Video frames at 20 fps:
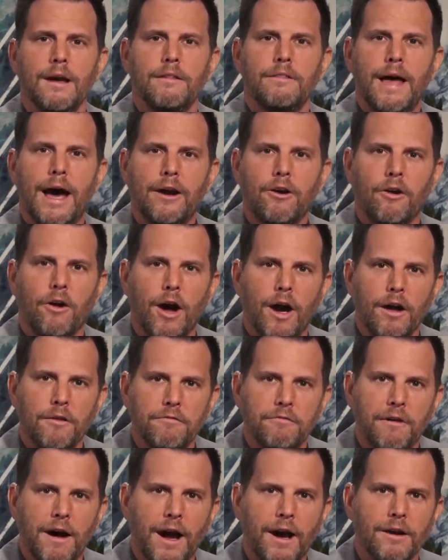that are on
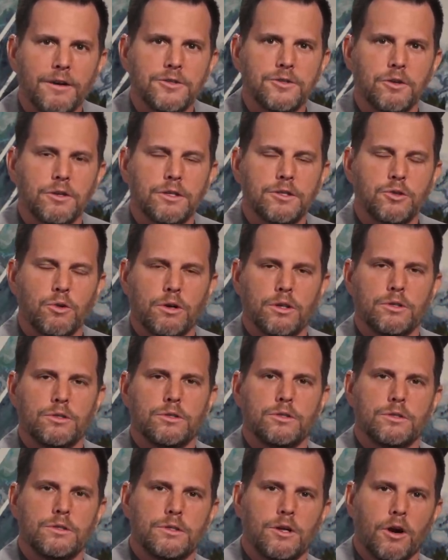fire. So to sort of
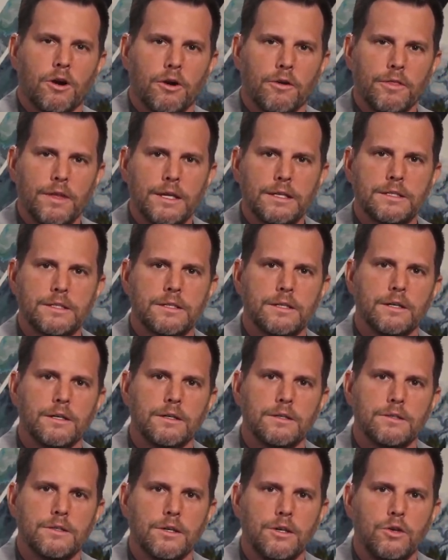turn this to
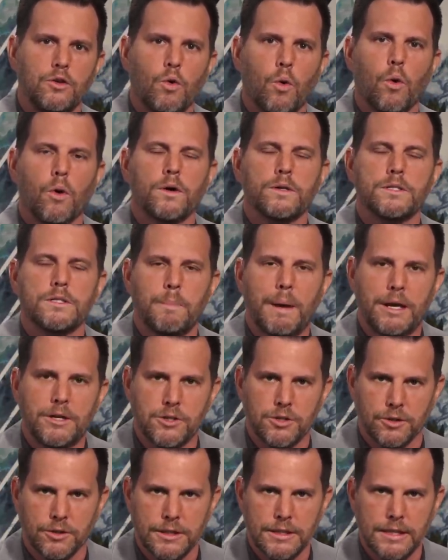your
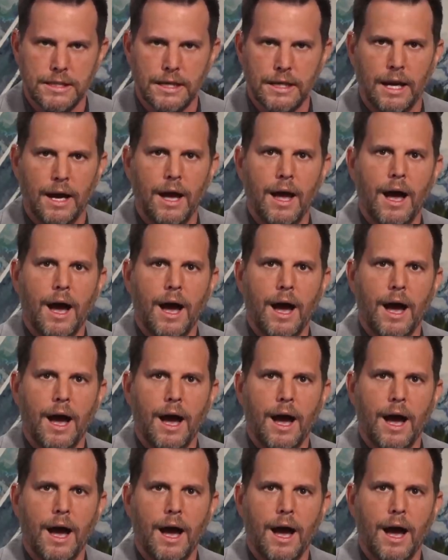specialty,